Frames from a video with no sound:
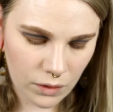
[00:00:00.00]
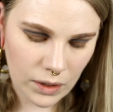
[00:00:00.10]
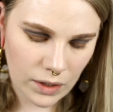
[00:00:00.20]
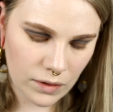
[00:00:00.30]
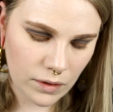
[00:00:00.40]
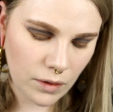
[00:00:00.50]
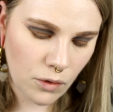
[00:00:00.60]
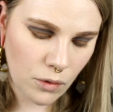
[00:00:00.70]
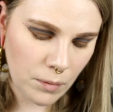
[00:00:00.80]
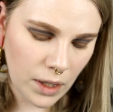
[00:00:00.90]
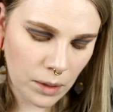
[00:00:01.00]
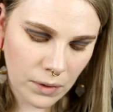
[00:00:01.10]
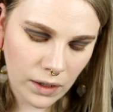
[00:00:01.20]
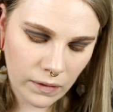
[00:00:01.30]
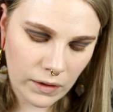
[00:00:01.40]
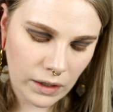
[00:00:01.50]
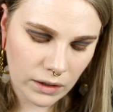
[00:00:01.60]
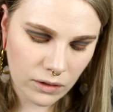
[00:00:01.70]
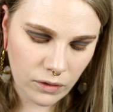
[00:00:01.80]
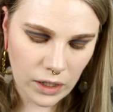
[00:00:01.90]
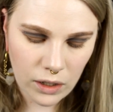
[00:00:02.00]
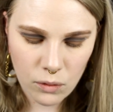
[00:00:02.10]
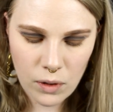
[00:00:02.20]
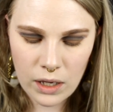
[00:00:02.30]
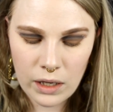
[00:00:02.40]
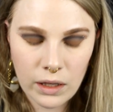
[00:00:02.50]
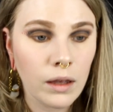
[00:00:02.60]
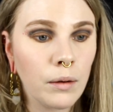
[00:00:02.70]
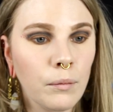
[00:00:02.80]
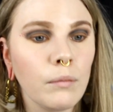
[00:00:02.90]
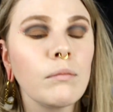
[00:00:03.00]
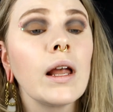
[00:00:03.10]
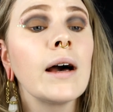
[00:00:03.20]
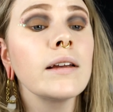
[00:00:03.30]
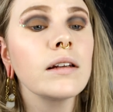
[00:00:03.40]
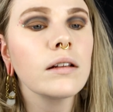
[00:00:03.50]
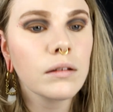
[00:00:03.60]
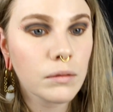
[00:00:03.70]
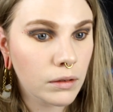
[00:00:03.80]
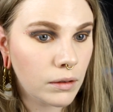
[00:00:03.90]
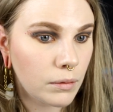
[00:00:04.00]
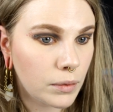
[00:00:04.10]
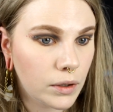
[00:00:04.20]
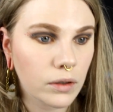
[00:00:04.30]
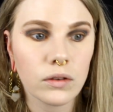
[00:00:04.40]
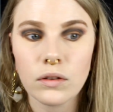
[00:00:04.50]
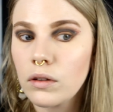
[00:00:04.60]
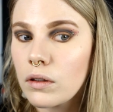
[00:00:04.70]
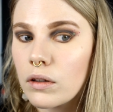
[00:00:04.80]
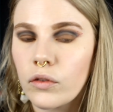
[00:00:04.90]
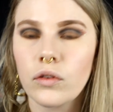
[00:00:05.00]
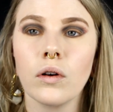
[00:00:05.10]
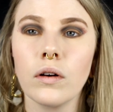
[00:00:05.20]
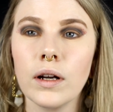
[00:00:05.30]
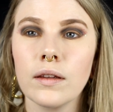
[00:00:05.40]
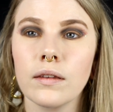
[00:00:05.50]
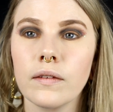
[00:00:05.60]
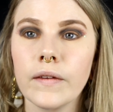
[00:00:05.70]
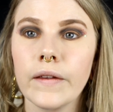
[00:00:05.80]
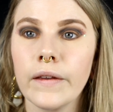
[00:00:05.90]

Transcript: Okay, so maybe in the next video I am blind. Uh, because star has